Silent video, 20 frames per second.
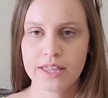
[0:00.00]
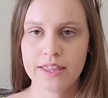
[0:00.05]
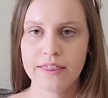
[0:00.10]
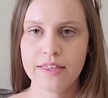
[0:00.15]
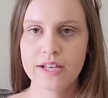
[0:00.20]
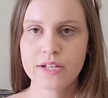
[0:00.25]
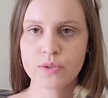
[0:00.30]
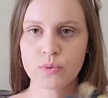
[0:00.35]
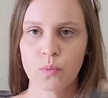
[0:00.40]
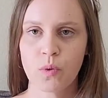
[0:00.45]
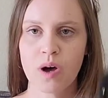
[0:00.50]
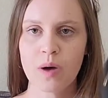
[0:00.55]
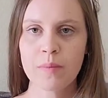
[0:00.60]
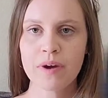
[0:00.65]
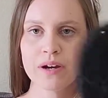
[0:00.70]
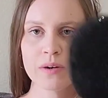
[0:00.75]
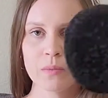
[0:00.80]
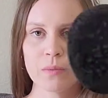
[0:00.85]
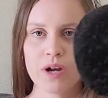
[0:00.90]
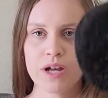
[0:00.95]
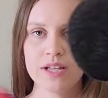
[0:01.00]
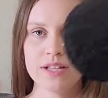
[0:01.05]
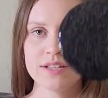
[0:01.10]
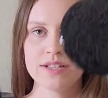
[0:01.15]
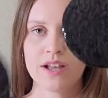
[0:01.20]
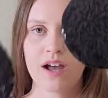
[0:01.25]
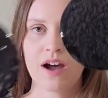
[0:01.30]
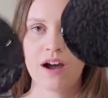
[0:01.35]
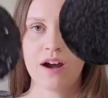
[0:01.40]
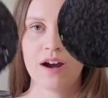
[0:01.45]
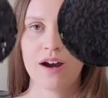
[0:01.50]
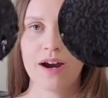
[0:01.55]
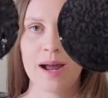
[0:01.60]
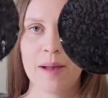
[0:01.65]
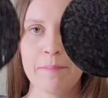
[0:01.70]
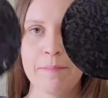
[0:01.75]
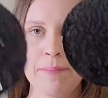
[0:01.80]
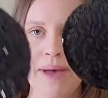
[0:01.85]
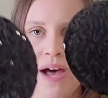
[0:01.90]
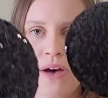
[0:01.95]
These Walmart ones are
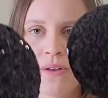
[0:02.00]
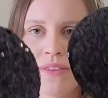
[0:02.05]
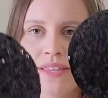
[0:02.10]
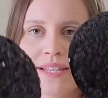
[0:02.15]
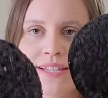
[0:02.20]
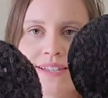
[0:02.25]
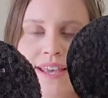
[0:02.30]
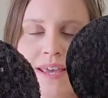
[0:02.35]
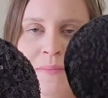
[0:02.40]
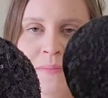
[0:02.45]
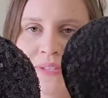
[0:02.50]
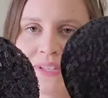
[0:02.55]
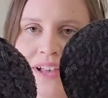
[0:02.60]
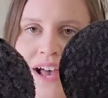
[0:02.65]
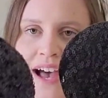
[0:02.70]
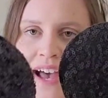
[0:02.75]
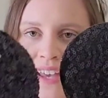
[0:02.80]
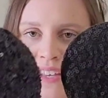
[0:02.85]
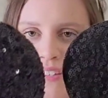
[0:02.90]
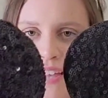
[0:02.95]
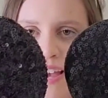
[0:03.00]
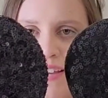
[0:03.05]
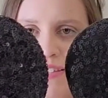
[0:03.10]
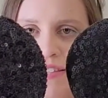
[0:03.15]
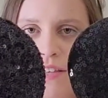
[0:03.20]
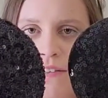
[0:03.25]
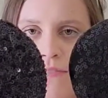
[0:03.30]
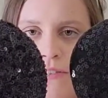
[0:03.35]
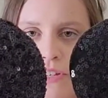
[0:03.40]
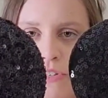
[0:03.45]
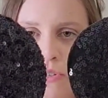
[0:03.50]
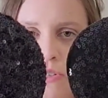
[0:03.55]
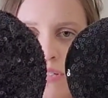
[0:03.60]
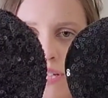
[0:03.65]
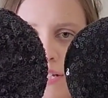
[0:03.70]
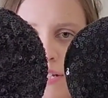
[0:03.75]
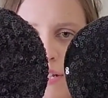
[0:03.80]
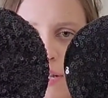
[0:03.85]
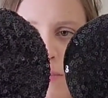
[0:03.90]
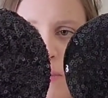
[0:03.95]
about the same size as the official
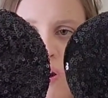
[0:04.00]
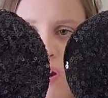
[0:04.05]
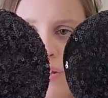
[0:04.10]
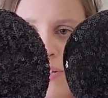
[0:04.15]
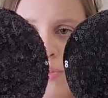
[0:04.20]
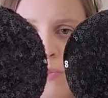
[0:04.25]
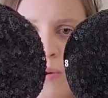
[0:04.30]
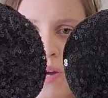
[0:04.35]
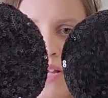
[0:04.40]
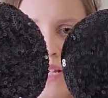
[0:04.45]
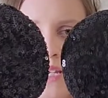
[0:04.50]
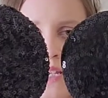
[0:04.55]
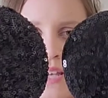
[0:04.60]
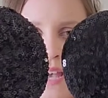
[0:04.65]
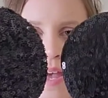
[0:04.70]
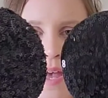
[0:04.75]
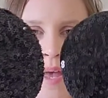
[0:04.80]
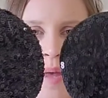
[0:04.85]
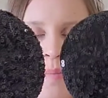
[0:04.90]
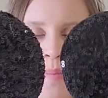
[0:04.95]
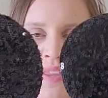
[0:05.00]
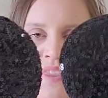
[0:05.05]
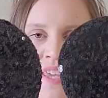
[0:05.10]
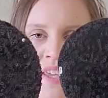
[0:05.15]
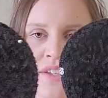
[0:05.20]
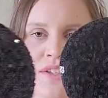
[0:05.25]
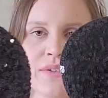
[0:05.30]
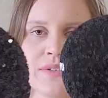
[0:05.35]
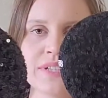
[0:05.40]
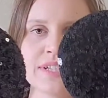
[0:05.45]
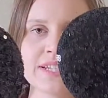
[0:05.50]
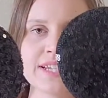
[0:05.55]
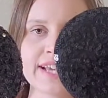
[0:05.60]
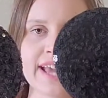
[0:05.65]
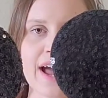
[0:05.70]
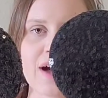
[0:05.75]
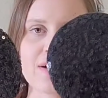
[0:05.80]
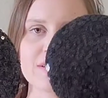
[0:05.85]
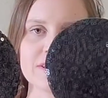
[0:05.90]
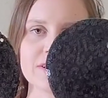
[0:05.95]
Disney Parks ones, but they do stick
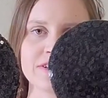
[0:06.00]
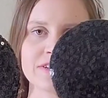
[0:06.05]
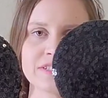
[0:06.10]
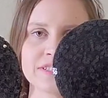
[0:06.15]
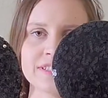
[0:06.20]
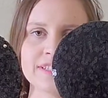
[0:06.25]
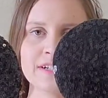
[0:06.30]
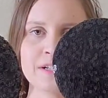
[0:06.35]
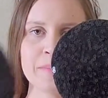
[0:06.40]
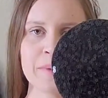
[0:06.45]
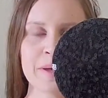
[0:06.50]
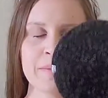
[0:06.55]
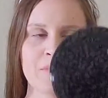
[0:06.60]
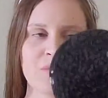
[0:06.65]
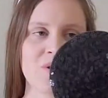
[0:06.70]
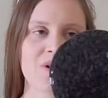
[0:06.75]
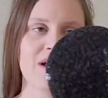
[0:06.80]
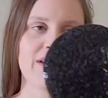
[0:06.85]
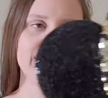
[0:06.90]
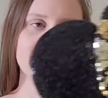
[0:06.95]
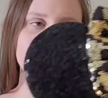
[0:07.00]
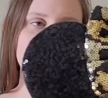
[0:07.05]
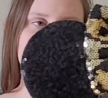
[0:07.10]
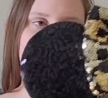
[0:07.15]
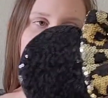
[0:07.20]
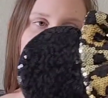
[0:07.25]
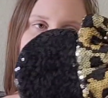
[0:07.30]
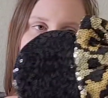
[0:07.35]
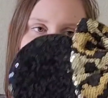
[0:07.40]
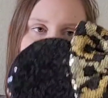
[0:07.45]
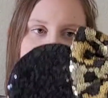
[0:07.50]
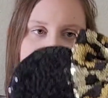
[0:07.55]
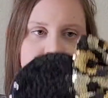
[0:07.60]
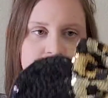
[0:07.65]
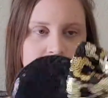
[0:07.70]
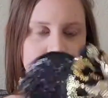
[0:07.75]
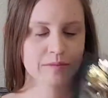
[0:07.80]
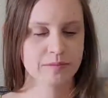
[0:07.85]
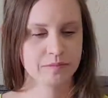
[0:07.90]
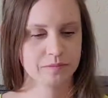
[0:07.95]
out just a little bit more on the sides.
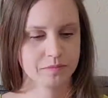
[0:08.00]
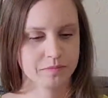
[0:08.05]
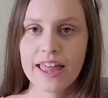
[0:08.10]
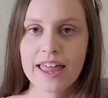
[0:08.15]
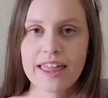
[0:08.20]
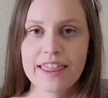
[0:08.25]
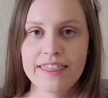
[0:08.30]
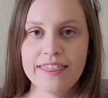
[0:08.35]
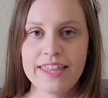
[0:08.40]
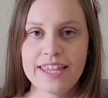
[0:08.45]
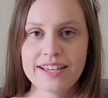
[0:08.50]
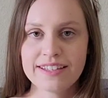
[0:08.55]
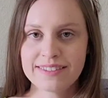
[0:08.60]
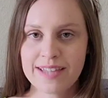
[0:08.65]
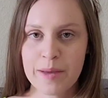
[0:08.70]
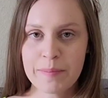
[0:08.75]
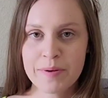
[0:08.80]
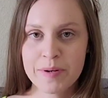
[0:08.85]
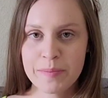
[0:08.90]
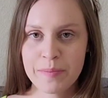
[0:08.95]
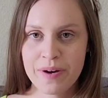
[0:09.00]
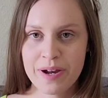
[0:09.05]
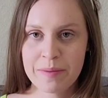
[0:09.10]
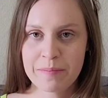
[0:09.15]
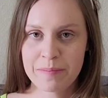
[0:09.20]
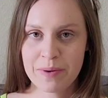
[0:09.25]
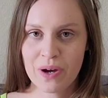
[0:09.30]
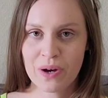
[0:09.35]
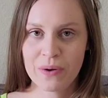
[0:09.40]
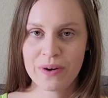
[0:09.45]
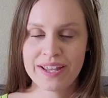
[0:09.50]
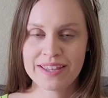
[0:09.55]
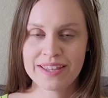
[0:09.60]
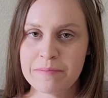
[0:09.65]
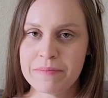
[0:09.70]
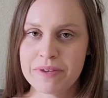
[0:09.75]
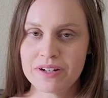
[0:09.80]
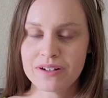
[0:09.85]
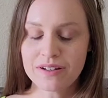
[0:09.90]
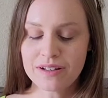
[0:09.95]
The leopard print bow
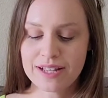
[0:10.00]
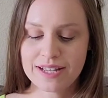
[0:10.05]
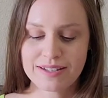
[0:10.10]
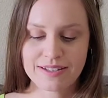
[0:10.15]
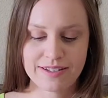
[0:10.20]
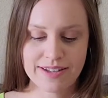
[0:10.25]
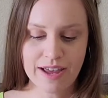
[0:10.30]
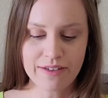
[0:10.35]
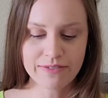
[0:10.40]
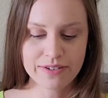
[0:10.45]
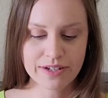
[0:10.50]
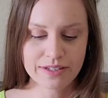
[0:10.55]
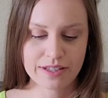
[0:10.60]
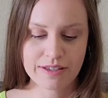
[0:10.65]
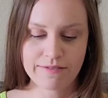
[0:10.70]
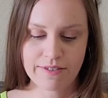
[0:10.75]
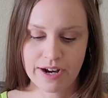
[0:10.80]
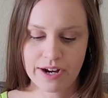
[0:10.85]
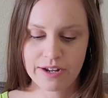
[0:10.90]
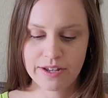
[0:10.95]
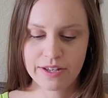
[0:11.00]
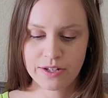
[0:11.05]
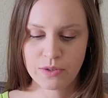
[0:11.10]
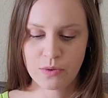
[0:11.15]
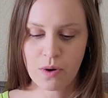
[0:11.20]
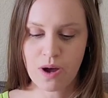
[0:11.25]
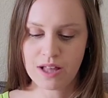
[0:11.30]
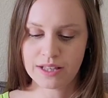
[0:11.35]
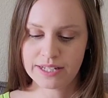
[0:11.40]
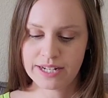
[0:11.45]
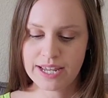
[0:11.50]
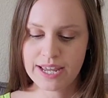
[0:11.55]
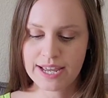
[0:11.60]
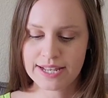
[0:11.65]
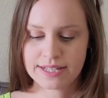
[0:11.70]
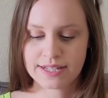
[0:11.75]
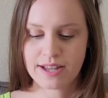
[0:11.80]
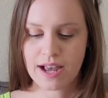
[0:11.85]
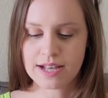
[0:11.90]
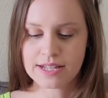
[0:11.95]
middle is definitely very good quality.
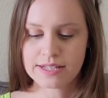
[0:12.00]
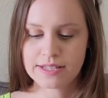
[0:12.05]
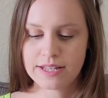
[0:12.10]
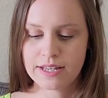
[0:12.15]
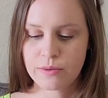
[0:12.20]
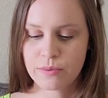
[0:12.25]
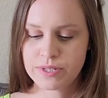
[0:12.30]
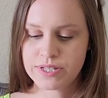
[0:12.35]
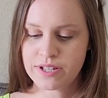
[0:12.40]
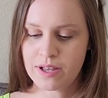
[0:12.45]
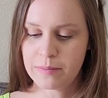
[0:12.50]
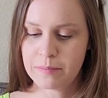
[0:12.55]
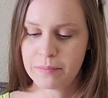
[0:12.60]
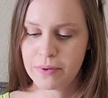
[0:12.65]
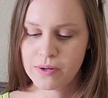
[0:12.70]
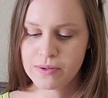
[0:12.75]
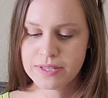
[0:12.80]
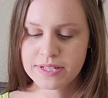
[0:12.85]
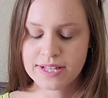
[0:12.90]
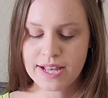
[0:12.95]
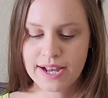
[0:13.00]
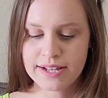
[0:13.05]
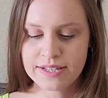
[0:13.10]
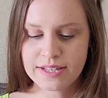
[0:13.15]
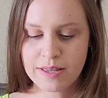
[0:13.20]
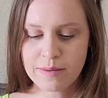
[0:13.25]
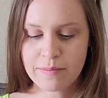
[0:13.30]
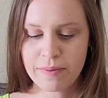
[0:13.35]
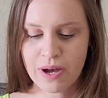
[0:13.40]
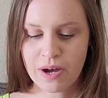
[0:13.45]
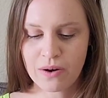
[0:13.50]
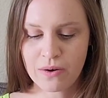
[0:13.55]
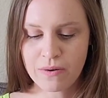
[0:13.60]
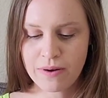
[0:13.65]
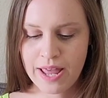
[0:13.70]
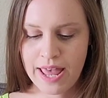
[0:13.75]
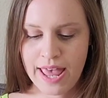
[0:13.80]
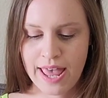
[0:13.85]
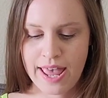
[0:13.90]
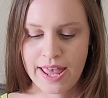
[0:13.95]
It's got sequins on both sides of the
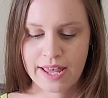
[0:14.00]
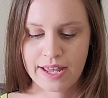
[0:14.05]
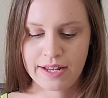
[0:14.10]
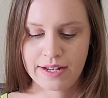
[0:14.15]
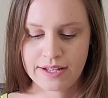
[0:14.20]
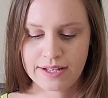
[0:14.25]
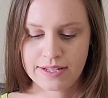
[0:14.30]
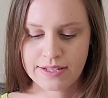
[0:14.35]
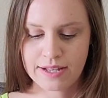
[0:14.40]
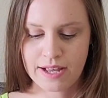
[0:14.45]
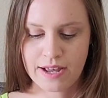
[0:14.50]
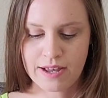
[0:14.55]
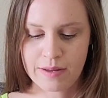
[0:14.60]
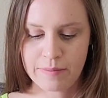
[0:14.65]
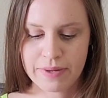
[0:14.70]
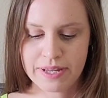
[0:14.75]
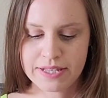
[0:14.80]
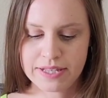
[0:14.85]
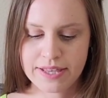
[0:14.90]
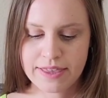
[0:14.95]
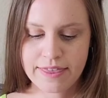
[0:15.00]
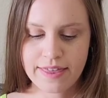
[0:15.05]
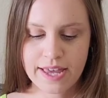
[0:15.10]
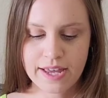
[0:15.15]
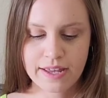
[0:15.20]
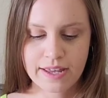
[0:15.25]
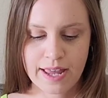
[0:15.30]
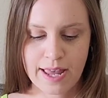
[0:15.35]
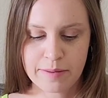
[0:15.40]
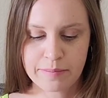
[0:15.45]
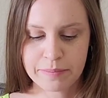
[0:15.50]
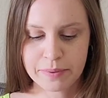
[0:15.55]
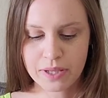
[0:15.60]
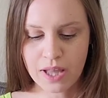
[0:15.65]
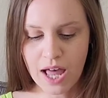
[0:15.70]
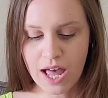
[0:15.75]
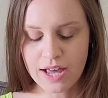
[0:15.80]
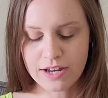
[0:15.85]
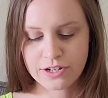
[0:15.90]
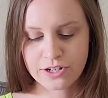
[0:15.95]
bow. It's thick and
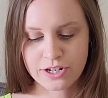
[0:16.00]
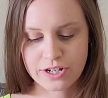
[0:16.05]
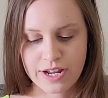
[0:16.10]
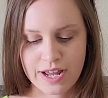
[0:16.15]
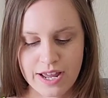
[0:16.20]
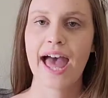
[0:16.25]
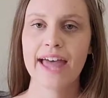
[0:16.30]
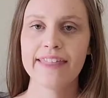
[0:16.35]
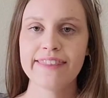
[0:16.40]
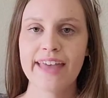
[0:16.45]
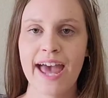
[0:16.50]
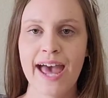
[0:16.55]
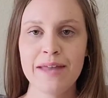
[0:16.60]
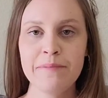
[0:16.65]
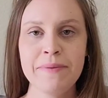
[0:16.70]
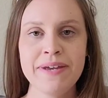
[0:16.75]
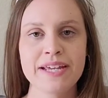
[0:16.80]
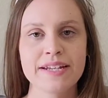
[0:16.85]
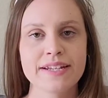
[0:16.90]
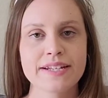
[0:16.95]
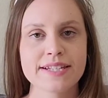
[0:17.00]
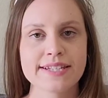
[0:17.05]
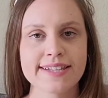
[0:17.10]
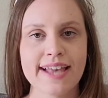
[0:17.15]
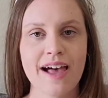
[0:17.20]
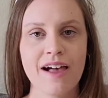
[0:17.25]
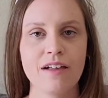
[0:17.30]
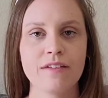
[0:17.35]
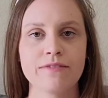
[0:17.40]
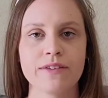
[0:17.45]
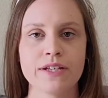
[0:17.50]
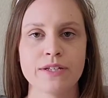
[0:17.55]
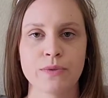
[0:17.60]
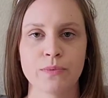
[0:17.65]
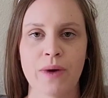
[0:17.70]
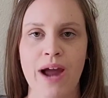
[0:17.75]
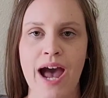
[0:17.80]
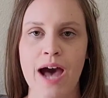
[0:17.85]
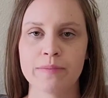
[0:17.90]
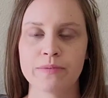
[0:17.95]
plush, and the headband itself is
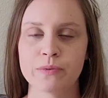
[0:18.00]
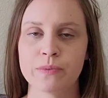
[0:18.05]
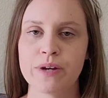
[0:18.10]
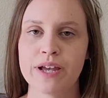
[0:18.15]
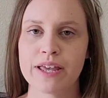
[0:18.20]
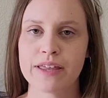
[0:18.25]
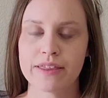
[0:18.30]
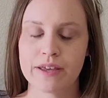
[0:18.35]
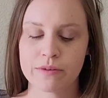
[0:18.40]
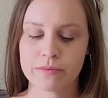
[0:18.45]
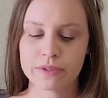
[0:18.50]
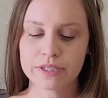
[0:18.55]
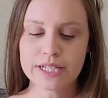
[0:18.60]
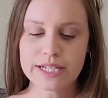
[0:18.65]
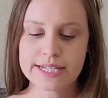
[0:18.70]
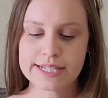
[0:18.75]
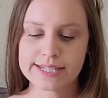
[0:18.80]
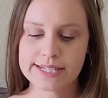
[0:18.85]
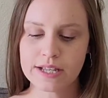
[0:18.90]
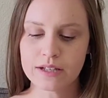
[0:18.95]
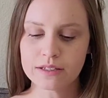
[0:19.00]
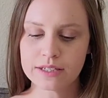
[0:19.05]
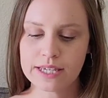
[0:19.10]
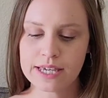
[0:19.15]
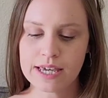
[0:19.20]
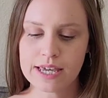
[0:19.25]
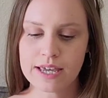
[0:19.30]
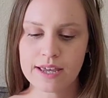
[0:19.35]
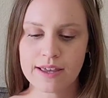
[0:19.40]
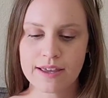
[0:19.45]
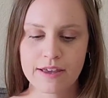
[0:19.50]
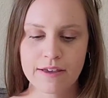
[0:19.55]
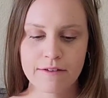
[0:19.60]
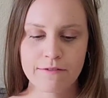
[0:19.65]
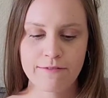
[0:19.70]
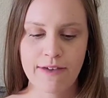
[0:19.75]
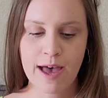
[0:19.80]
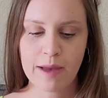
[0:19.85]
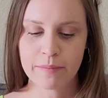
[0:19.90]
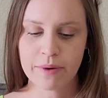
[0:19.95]
wrapped with a really silky
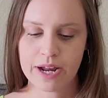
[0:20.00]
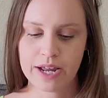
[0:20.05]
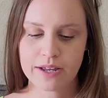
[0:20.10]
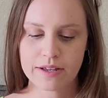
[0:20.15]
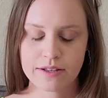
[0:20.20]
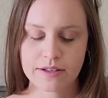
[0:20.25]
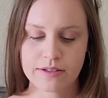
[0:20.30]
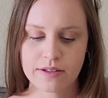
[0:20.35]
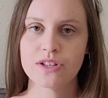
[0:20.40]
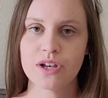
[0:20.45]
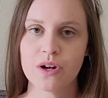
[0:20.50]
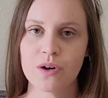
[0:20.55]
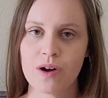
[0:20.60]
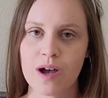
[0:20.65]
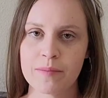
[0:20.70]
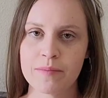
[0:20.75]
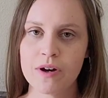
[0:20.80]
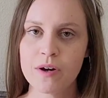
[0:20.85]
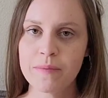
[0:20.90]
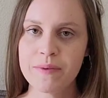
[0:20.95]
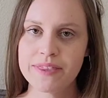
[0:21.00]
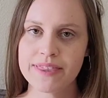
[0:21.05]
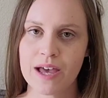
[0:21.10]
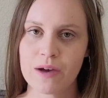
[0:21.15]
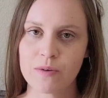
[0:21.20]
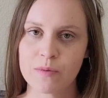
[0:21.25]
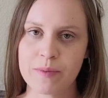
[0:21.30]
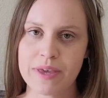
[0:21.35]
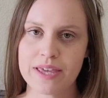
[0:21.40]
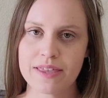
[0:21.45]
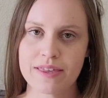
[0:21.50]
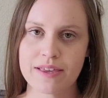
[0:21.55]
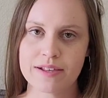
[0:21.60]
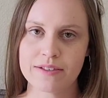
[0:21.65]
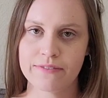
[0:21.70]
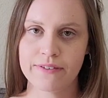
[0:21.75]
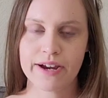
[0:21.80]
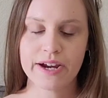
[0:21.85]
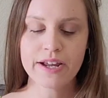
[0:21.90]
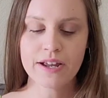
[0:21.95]
fabric, so I'm hoping that will make
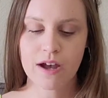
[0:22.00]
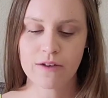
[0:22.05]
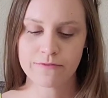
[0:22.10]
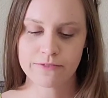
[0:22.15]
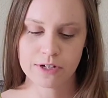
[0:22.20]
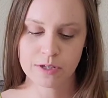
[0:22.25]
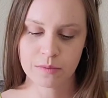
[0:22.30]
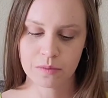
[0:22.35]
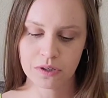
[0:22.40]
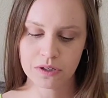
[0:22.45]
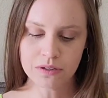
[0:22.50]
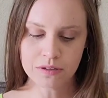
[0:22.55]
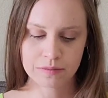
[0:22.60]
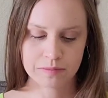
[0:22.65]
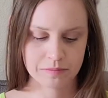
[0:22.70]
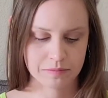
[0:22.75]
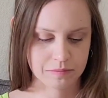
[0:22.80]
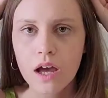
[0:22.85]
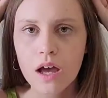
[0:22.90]
these very comfortable.